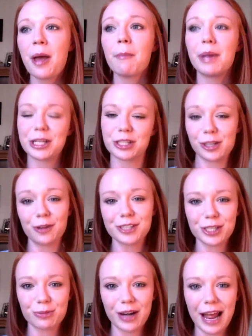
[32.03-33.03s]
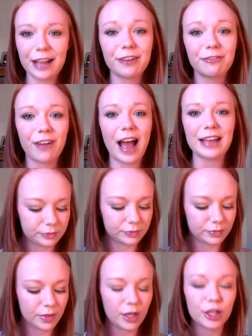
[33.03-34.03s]
but it's the closest one I could find.
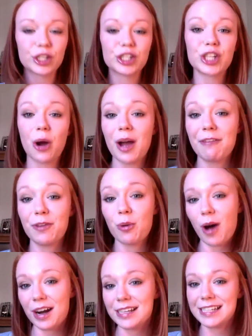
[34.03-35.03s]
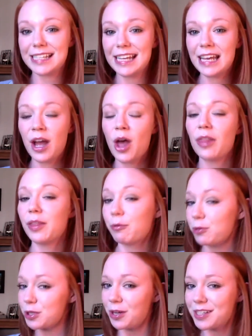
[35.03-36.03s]
So if you want to see the
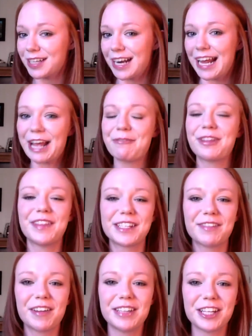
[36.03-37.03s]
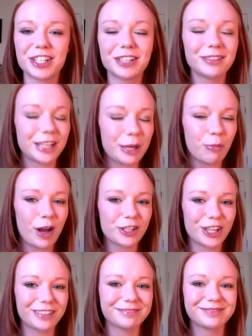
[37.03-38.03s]
results that I get with this foundation, keep
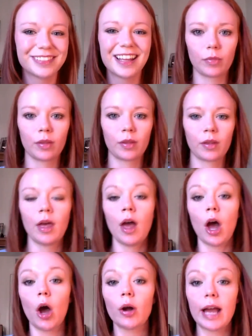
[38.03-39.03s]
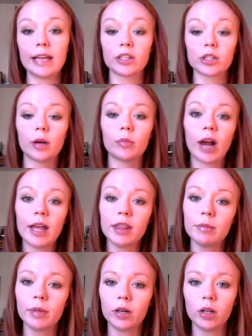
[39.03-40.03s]
watching. Okay, so I'm right in the
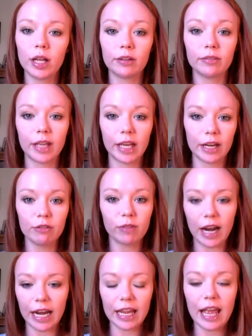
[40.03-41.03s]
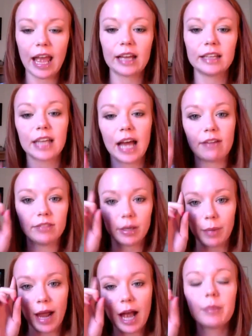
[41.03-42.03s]
middle of getting ready, and I've done
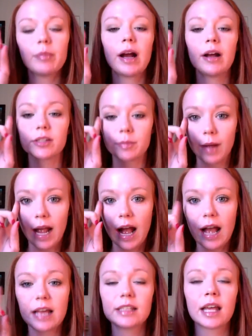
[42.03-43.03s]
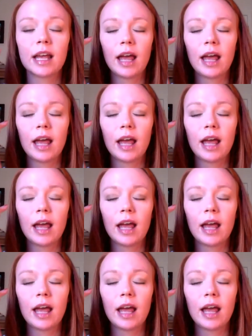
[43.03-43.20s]
my eyebrows, my eyes,